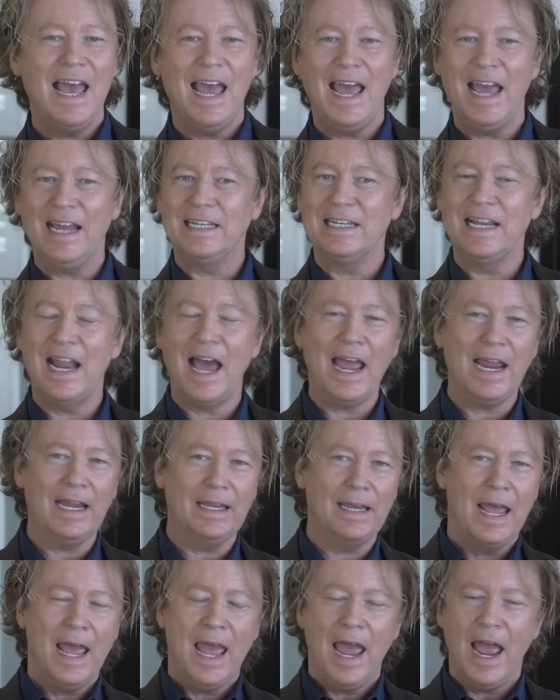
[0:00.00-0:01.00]

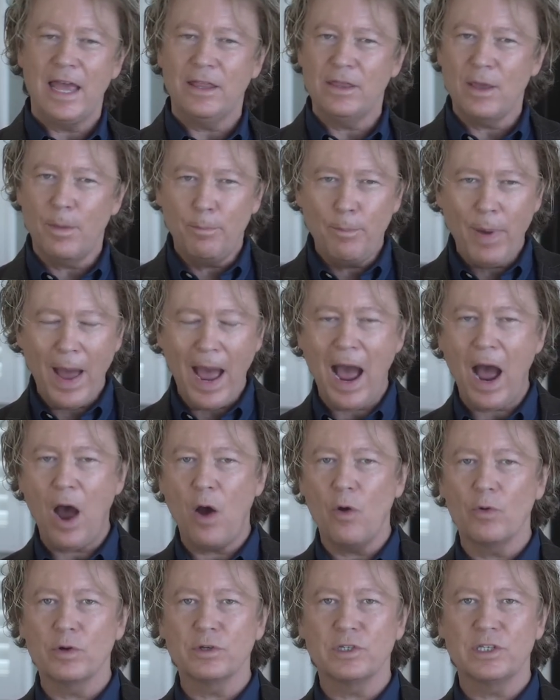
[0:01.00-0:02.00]
ignite and the
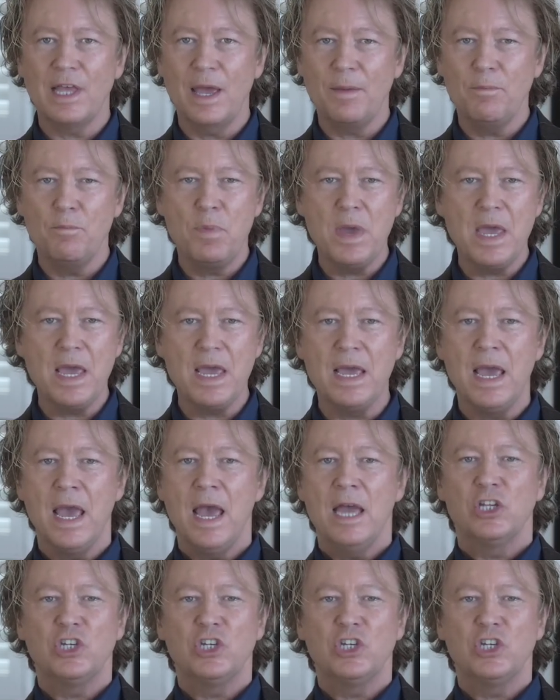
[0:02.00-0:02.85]
powers that be